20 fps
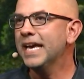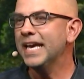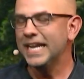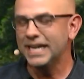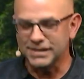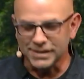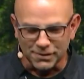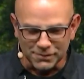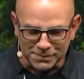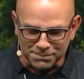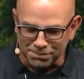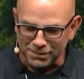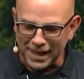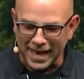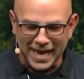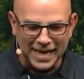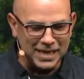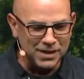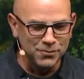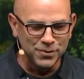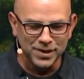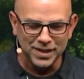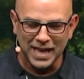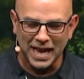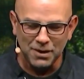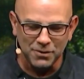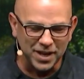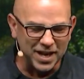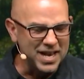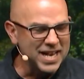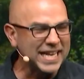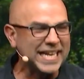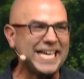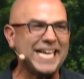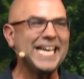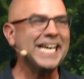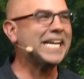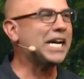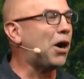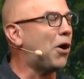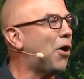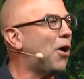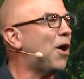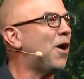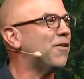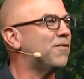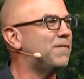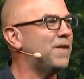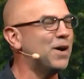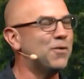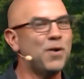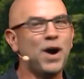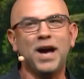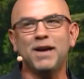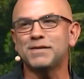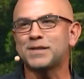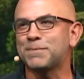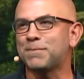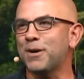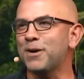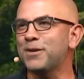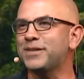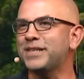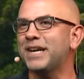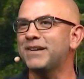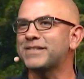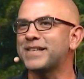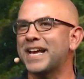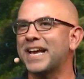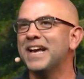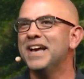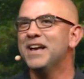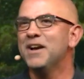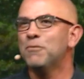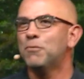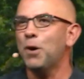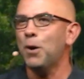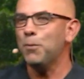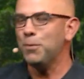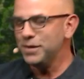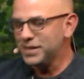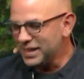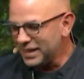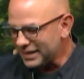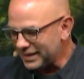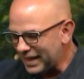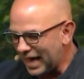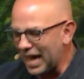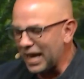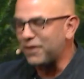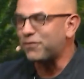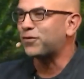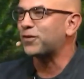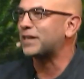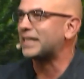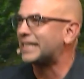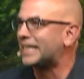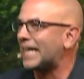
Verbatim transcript: And as I was planning what, how to kick off my wife's birthday, I was like, what was it like for